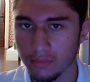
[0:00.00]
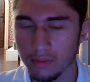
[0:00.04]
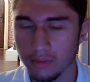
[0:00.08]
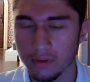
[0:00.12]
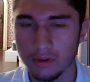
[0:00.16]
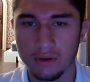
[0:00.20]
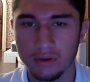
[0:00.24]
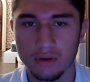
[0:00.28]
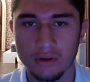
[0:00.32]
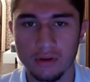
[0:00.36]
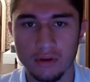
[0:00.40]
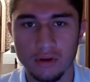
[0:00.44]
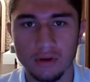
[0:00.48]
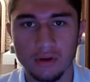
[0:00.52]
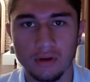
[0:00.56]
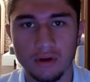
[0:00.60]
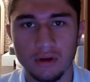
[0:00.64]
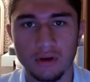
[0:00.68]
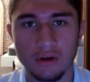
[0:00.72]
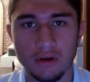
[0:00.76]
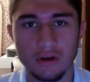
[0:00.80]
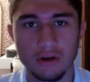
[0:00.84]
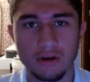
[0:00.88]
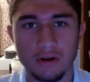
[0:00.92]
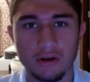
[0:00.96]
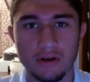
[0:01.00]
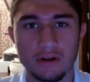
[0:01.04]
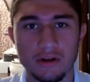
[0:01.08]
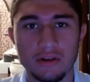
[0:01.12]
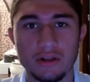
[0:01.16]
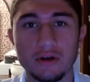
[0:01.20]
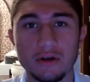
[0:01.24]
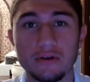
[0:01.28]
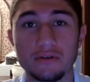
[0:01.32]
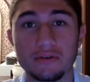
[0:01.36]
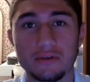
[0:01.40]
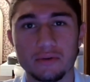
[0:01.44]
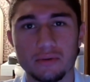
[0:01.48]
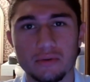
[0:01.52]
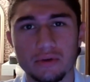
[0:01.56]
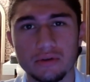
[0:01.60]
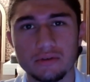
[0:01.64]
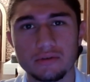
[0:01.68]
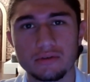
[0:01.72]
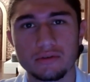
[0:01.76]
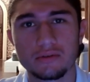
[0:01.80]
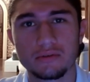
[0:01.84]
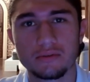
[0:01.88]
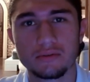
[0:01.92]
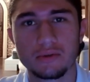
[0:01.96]
Hello, everyone. Welcome back to
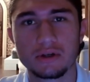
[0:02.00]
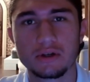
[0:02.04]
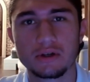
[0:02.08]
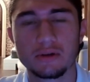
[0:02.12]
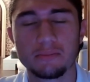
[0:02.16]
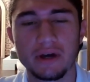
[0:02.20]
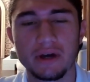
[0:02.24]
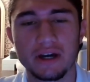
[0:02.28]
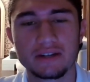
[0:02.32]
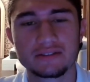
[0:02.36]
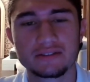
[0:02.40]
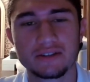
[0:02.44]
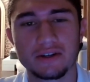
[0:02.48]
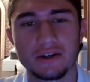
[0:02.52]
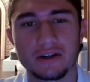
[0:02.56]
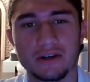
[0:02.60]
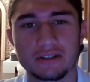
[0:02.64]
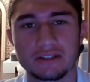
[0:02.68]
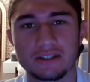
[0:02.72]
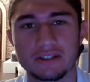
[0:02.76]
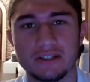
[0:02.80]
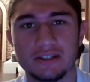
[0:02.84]
Arslan's Medicine.